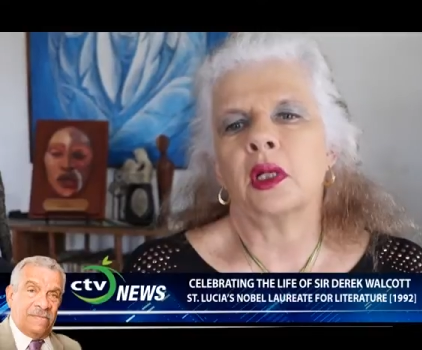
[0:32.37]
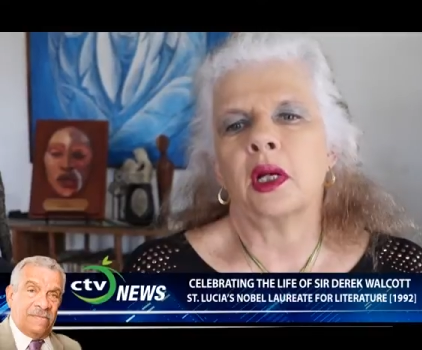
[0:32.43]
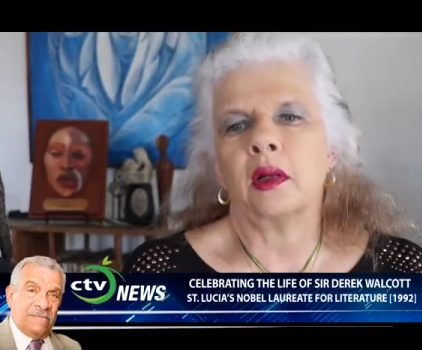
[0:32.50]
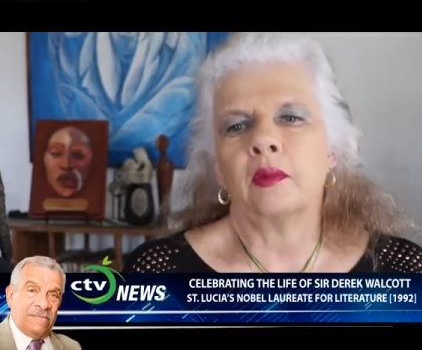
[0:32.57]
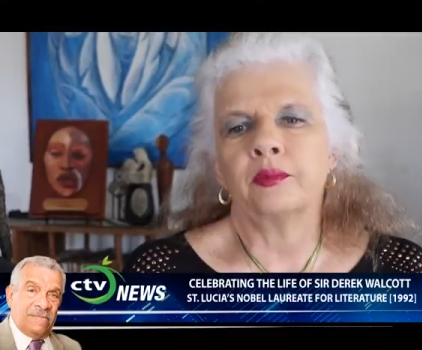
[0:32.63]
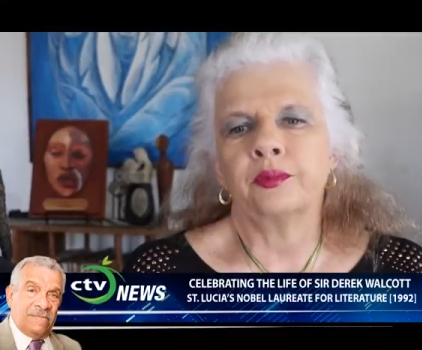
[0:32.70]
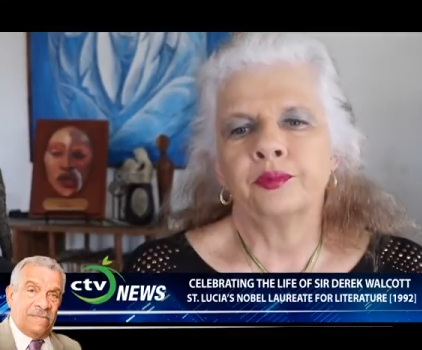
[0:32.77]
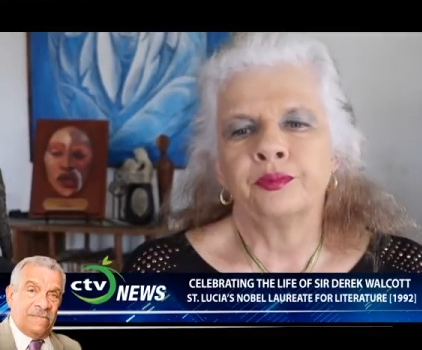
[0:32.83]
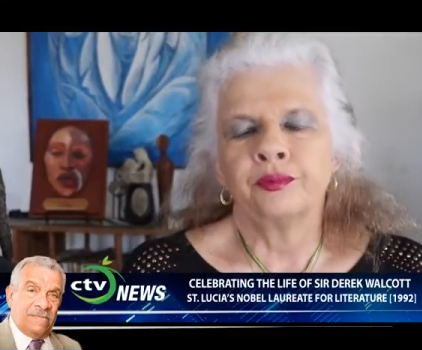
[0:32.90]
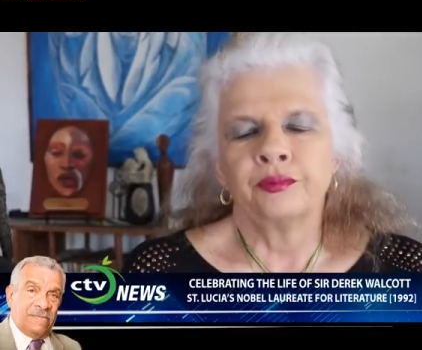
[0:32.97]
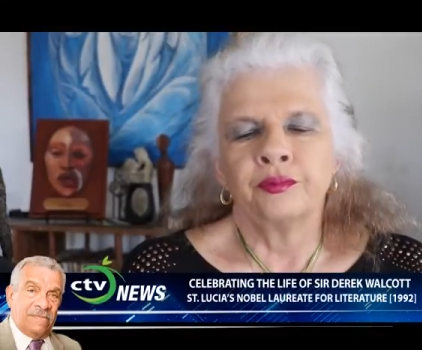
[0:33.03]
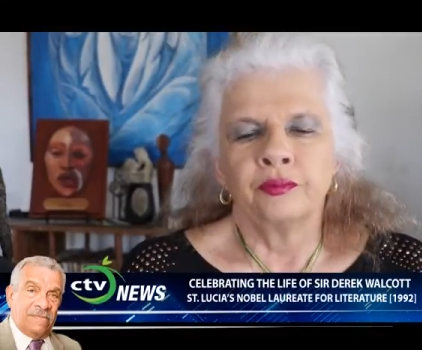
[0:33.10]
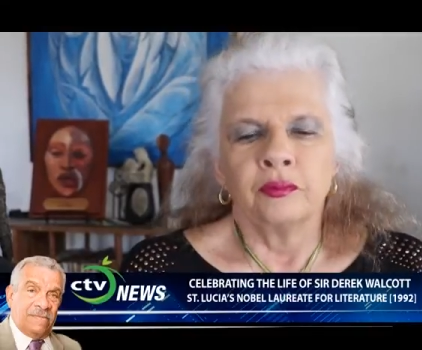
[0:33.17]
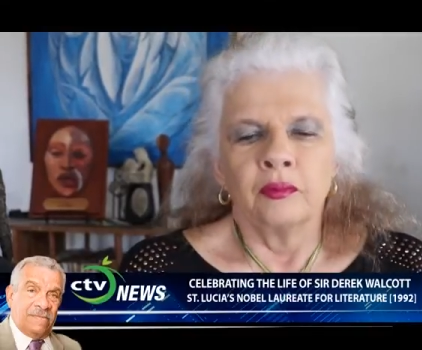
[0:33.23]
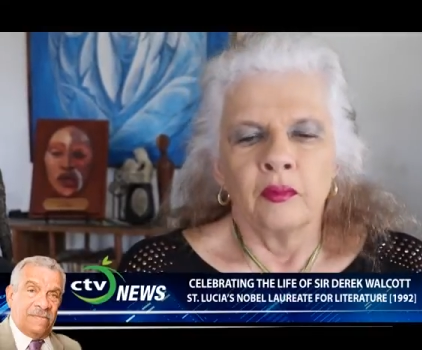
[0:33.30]
Speaker 1: um,
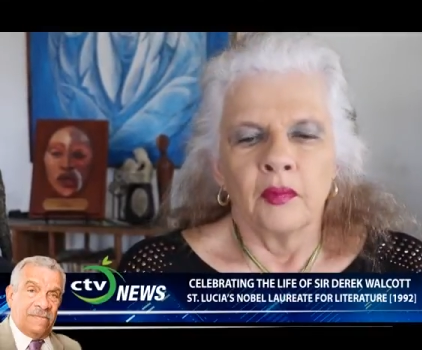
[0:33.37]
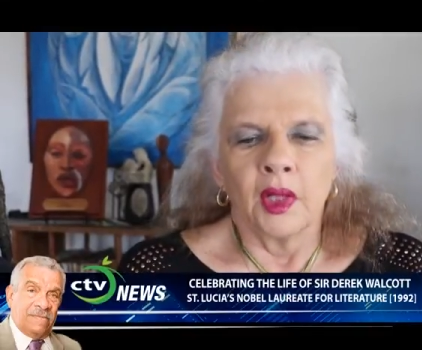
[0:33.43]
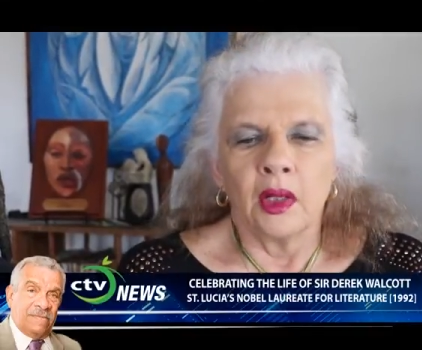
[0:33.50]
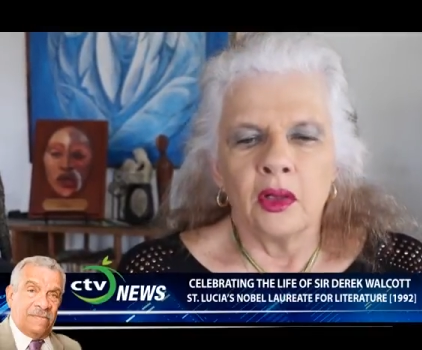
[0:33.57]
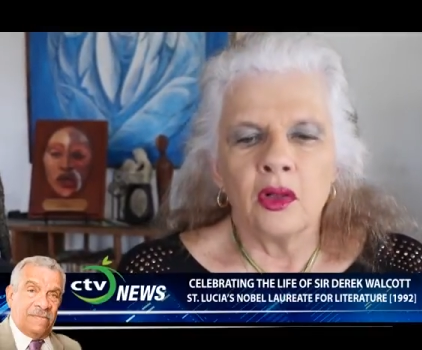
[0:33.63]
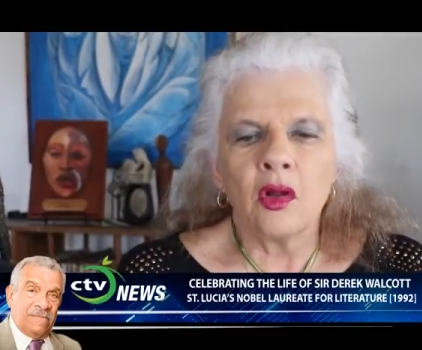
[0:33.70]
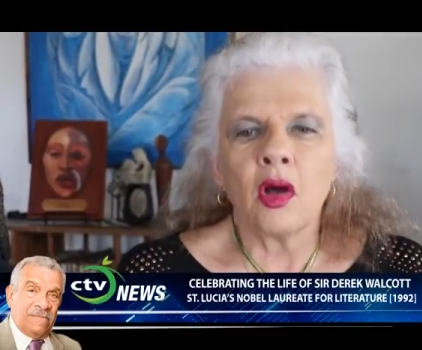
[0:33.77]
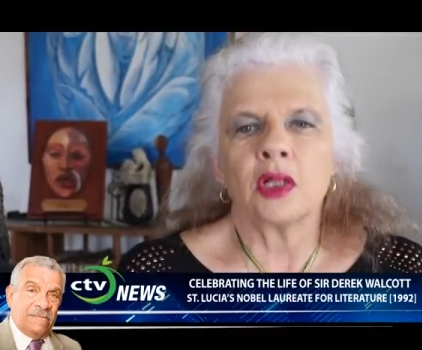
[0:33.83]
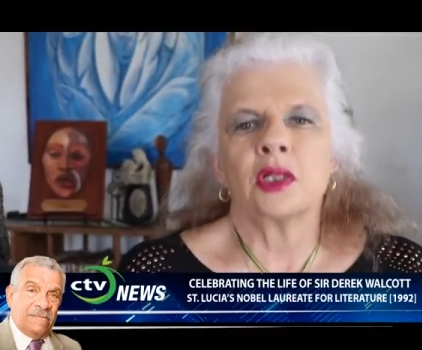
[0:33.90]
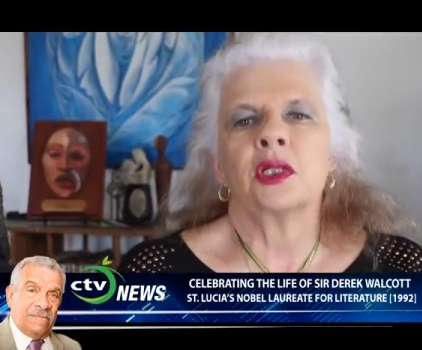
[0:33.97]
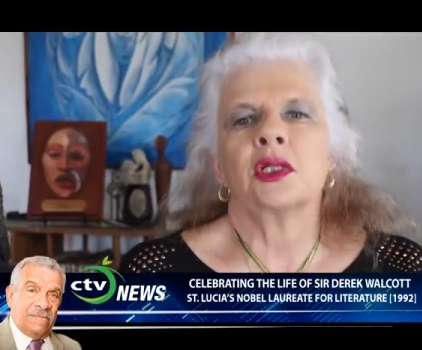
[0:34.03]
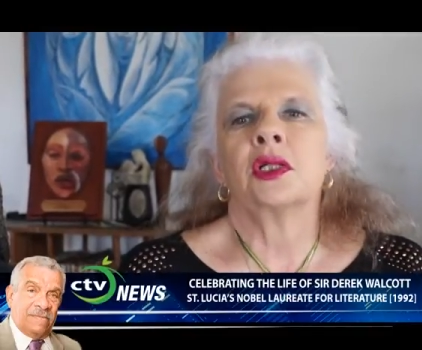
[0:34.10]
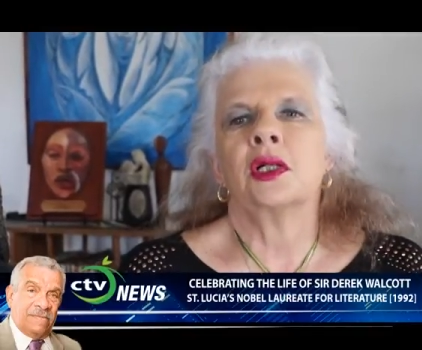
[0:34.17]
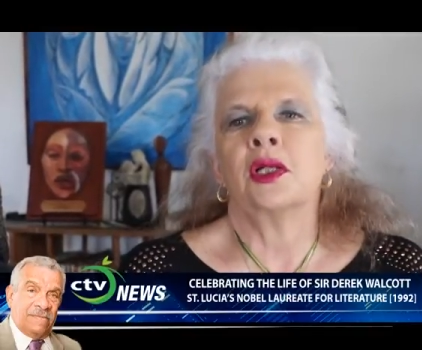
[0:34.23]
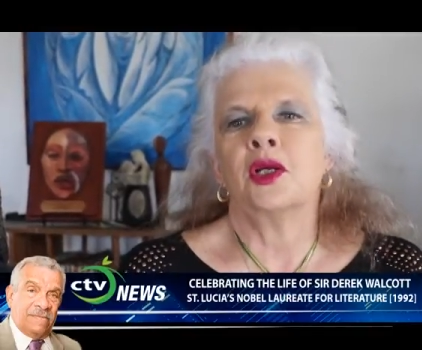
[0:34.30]
not
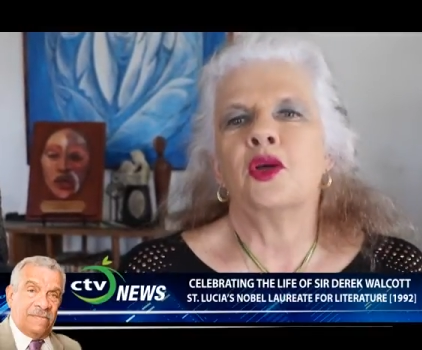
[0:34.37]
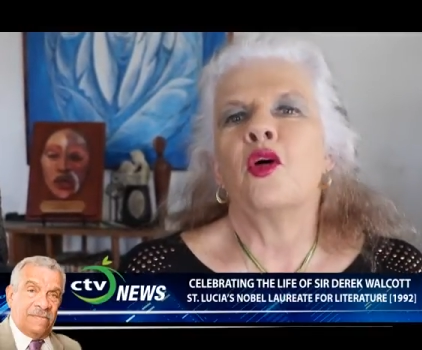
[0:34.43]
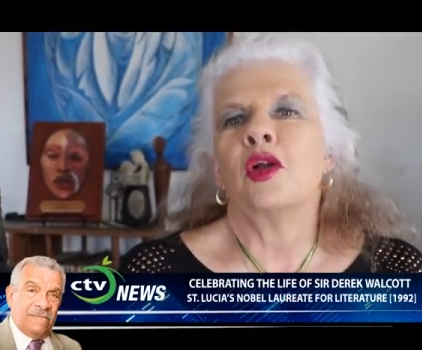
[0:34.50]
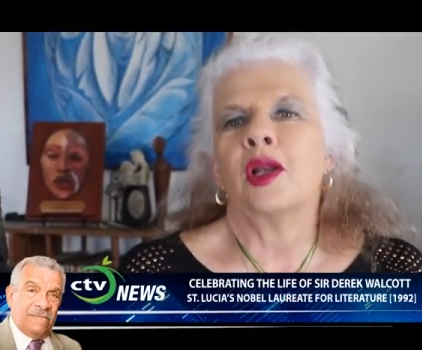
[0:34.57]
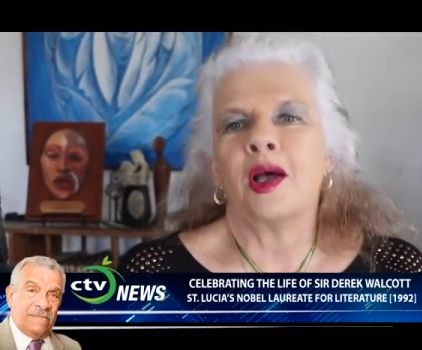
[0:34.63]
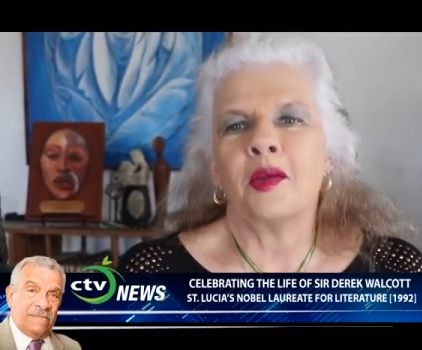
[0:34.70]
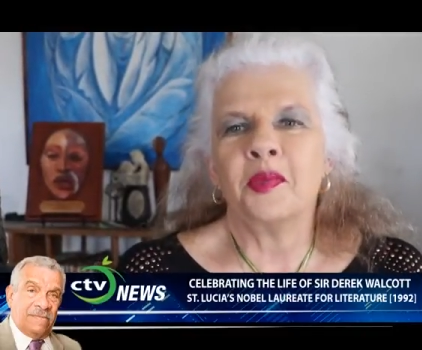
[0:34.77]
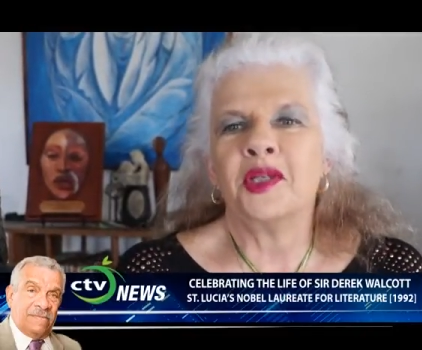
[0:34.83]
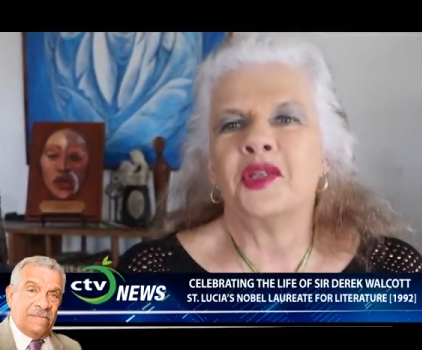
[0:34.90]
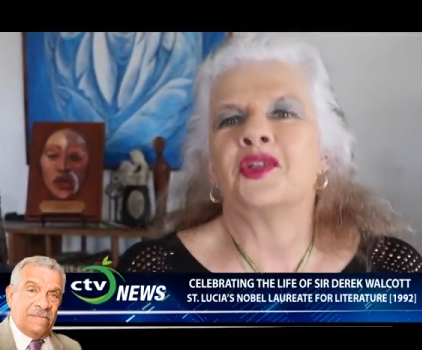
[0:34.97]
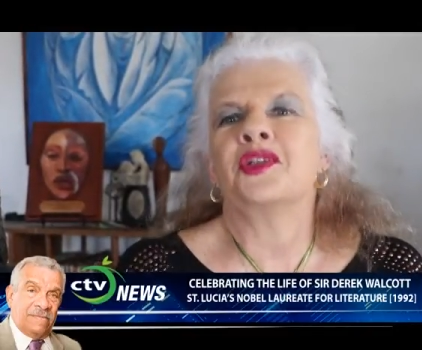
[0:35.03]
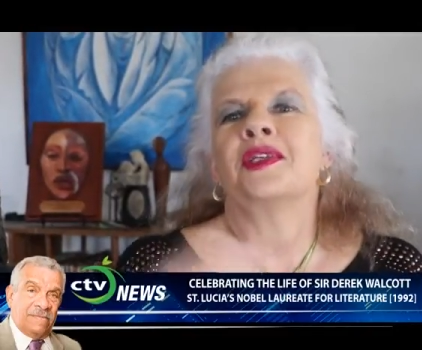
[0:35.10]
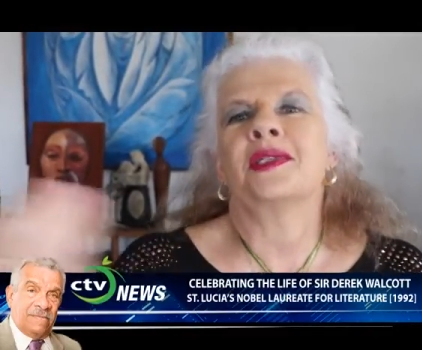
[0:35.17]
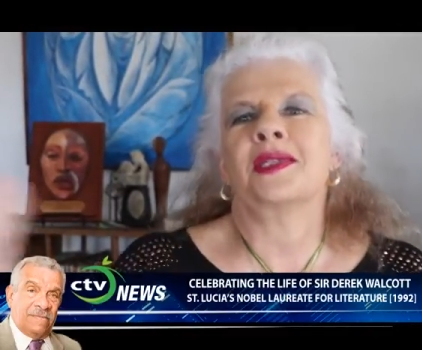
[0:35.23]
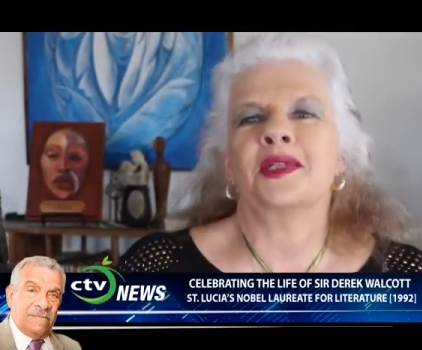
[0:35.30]
turning all our
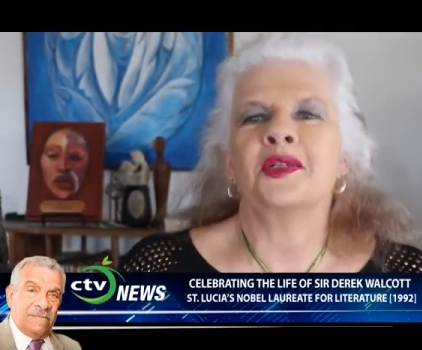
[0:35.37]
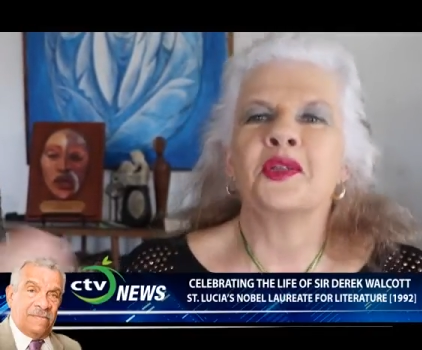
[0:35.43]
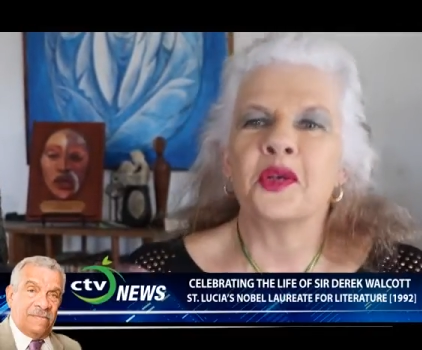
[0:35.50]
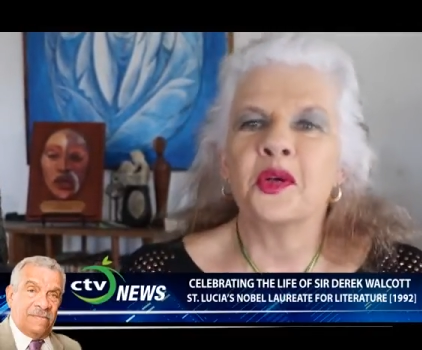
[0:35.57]
beaches into